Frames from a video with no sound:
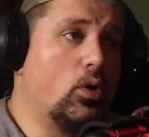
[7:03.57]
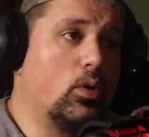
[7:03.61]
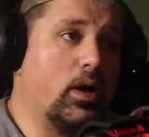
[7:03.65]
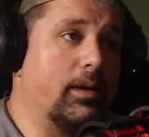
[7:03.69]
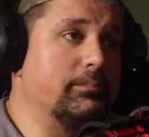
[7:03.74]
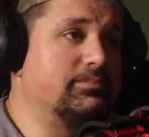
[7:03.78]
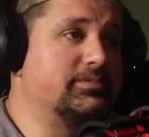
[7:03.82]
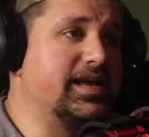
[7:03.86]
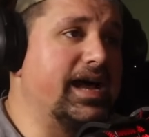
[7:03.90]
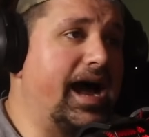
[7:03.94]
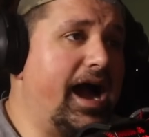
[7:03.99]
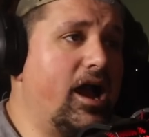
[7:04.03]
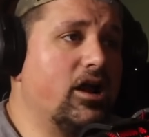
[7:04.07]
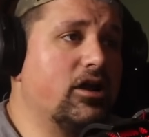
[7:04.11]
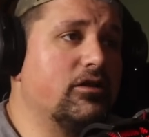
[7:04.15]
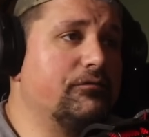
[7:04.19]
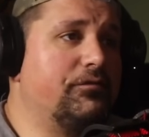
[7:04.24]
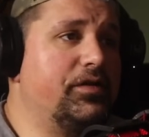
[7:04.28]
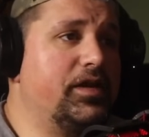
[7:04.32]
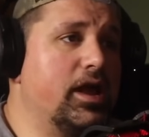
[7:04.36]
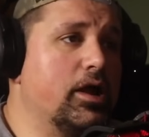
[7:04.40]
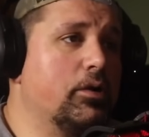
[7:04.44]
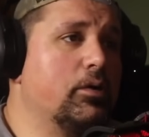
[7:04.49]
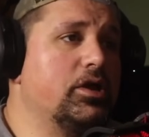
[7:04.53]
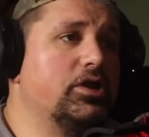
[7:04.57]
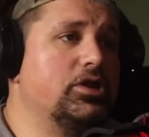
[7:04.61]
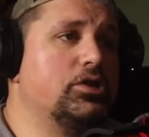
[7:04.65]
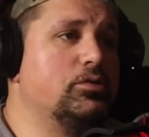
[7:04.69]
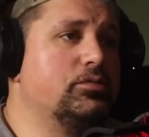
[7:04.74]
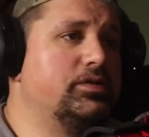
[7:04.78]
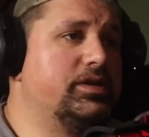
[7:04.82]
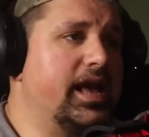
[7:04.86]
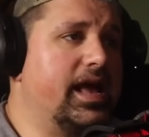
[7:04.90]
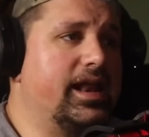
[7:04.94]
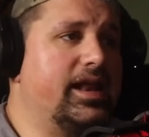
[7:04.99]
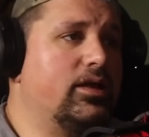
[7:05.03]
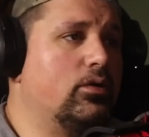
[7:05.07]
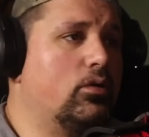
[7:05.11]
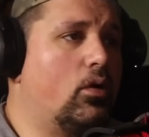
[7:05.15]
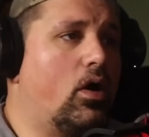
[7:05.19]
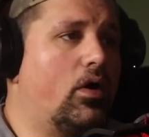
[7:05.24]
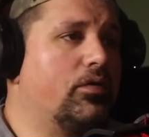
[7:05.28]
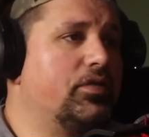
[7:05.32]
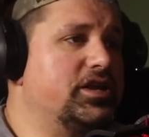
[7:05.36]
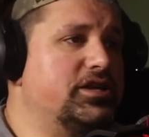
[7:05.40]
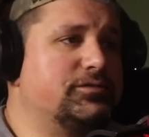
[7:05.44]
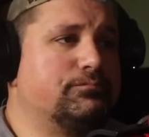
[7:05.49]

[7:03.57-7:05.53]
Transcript: I'm tired of hearing you getting all these